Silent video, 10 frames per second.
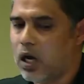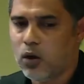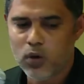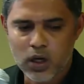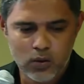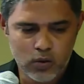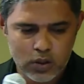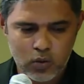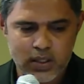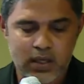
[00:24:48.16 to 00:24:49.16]
work was
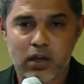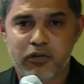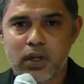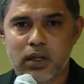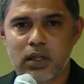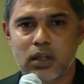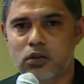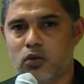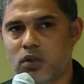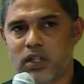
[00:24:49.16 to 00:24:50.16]
quite significant in the
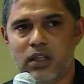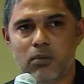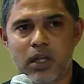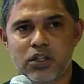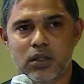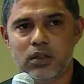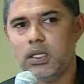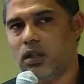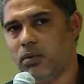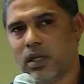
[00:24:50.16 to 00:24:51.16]
tools that he mentioned
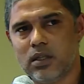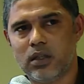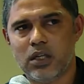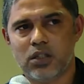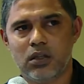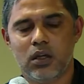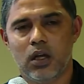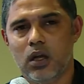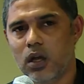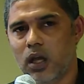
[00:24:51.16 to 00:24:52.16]
in the presentation.
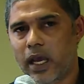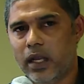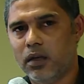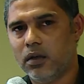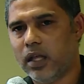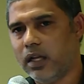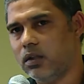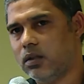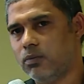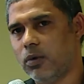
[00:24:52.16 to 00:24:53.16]
And
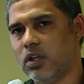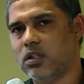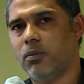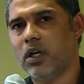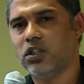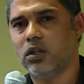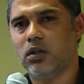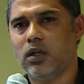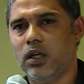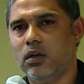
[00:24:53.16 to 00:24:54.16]
that
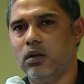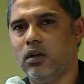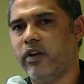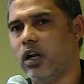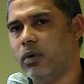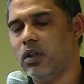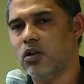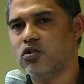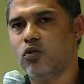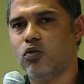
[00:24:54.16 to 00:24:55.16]
participation in developing
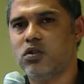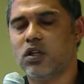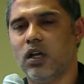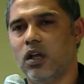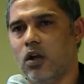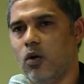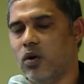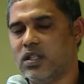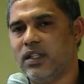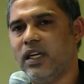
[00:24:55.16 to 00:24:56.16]
those tools
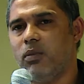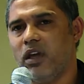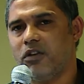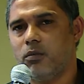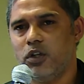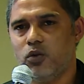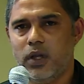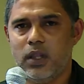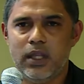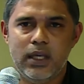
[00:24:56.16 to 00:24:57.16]
was a team effort
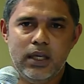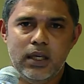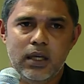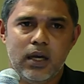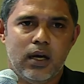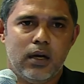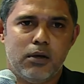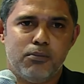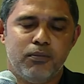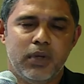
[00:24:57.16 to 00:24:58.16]
between the
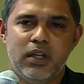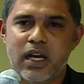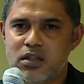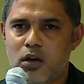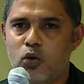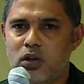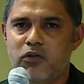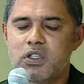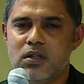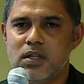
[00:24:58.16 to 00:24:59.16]
industrial water
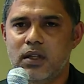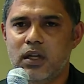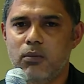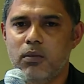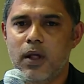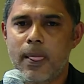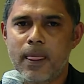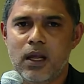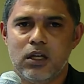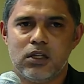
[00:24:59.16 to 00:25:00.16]
efficiency team,
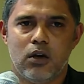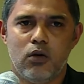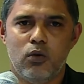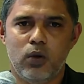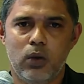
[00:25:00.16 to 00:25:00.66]
So